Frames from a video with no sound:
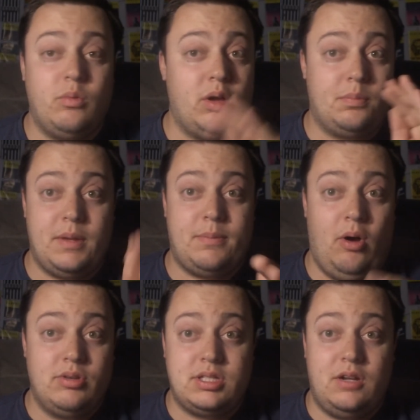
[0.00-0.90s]
we'll be
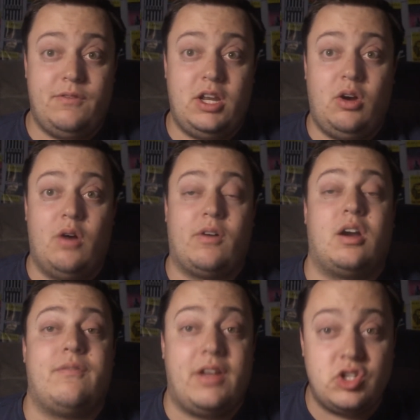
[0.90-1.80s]
posting a video of
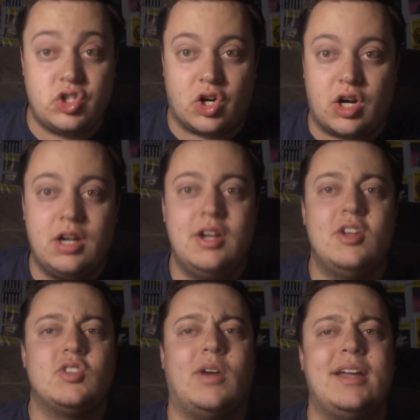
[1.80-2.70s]
our adventure
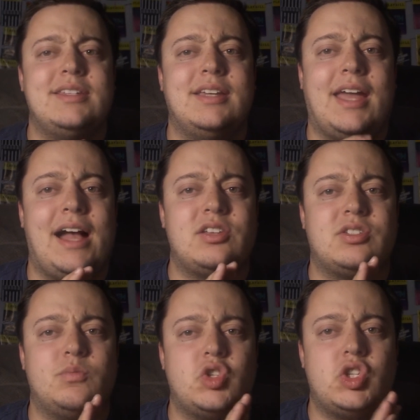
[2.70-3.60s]
trying to catch
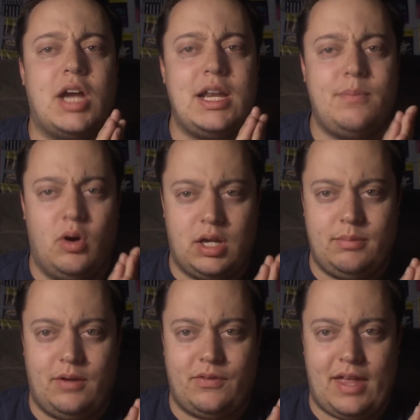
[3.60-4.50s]
some shiny
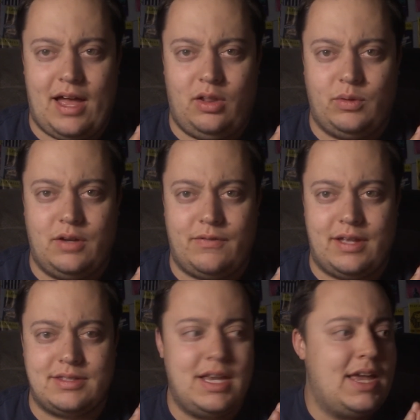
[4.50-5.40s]
Pokemon for the Halloween
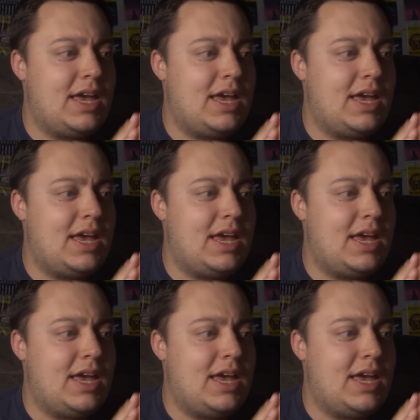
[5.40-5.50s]
events.